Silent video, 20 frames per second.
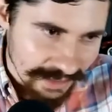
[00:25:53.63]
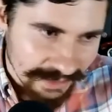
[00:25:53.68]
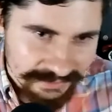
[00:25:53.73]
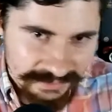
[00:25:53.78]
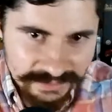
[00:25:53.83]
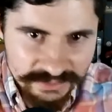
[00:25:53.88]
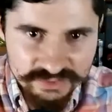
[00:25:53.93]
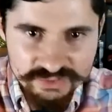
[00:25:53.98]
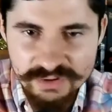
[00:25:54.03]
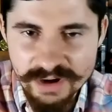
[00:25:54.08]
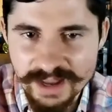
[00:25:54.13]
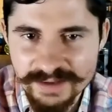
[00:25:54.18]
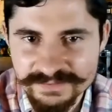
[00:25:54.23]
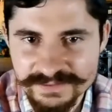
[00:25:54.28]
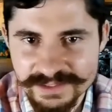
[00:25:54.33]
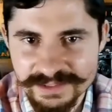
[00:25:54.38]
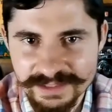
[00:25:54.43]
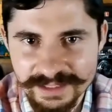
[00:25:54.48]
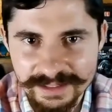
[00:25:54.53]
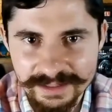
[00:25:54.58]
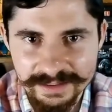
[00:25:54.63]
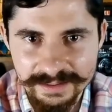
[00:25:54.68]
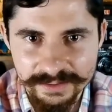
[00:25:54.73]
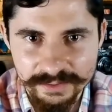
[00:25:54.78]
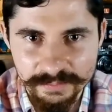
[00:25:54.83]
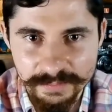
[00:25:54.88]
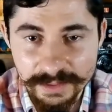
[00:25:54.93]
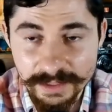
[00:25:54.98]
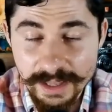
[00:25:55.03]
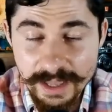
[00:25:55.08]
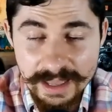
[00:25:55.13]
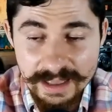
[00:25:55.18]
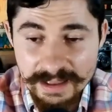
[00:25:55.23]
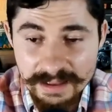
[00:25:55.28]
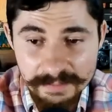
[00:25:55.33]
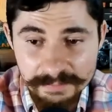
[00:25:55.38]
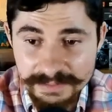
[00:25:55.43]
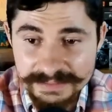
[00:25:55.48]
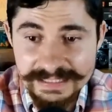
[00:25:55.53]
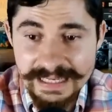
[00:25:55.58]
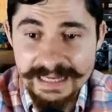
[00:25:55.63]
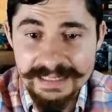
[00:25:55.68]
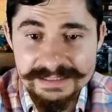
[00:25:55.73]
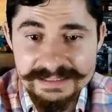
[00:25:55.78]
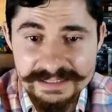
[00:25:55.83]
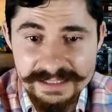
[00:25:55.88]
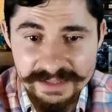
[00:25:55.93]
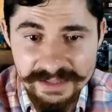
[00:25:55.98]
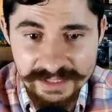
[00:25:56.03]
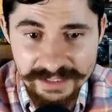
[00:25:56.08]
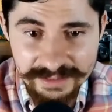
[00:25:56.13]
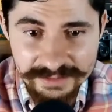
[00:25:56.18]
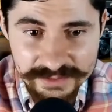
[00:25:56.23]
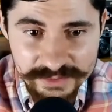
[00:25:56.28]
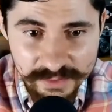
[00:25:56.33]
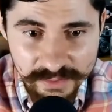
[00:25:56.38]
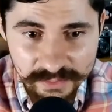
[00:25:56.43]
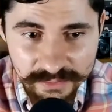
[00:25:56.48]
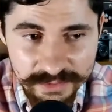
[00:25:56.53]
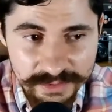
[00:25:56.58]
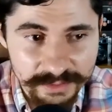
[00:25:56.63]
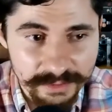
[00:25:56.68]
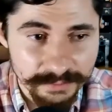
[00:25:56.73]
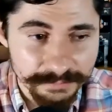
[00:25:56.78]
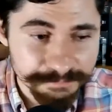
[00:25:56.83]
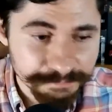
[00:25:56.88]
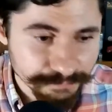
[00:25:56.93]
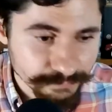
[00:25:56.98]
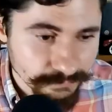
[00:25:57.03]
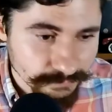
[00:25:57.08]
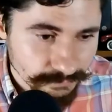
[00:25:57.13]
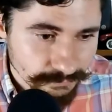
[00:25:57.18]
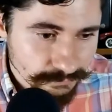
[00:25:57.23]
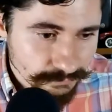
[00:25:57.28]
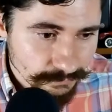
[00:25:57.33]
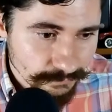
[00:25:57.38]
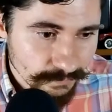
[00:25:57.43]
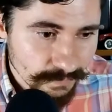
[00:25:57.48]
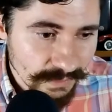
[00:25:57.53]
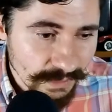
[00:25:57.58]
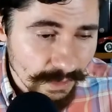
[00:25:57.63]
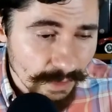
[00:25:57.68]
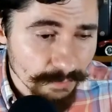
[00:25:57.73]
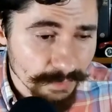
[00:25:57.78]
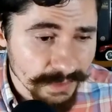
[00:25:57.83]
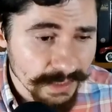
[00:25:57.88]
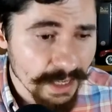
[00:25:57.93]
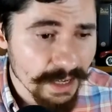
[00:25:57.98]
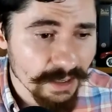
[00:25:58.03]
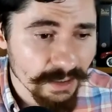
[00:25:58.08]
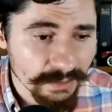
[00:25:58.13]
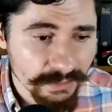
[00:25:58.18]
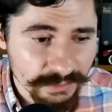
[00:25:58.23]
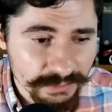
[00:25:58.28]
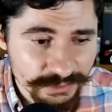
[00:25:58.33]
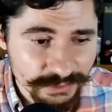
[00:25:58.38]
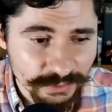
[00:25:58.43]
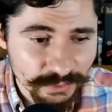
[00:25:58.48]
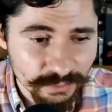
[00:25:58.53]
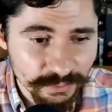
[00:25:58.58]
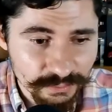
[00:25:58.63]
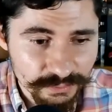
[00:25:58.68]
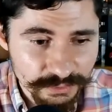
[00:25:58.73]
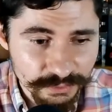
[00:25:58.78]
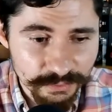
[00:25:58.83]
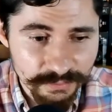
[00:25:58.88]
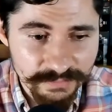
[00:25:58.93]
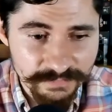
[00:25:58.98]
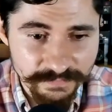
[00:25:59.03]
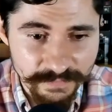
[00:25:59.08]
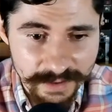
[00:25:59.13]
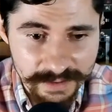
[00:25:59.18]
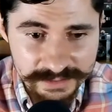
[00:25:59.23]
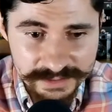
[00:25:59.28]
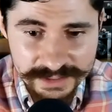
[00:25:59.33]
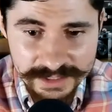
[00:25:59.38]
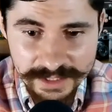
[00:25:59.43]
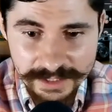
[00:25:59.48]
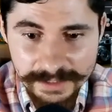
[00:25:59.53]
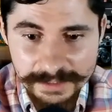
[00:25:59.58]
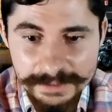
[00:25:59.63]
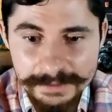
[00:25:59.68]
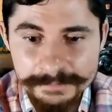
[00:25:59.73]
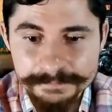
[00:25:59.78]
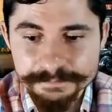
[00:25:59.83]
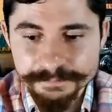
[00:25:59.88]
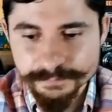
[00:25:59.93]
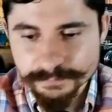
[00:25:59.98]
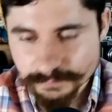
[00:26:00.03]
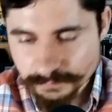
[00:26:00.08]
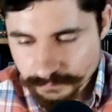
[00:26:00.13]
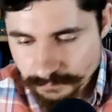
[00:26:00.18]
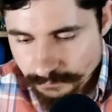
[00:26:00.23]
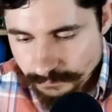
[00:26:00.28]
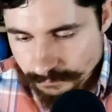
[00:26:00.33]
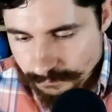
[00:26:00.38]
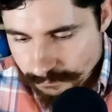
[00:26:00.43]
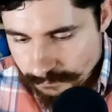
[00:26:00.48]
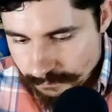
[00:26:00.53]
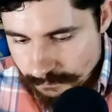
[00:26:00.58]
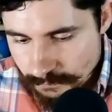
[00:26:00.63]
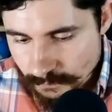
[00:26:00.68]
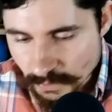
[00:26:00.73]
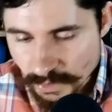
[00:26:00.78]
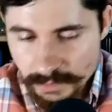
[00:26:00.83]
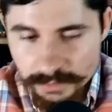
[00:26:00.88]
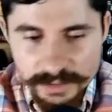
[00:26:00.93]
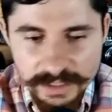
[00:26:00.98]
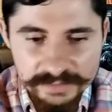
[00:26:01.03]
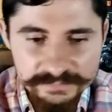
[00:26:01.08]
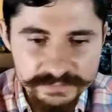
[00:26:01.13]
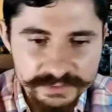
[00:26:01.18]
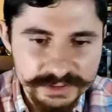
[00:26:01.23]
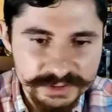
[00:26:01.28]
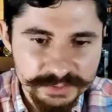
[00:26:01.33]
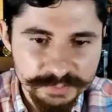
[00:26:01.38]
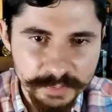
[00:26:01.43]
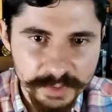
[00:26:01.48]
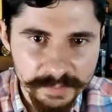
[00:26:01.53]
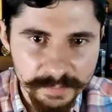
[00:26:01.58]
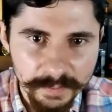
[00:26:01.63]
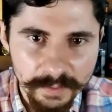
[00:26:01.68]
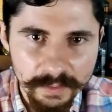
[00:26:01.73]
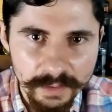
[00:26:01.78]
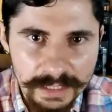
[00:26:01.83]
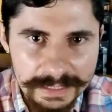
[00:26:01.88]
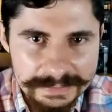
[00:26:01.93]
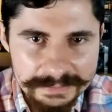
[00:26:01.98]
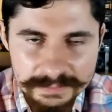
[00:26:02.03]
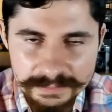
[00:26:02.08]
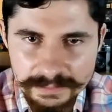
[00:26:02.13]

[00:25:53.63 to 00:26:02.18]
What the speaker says: drives the thing a little bit, but that is a thing. So But yeah. So Tour de France. You have these people. I think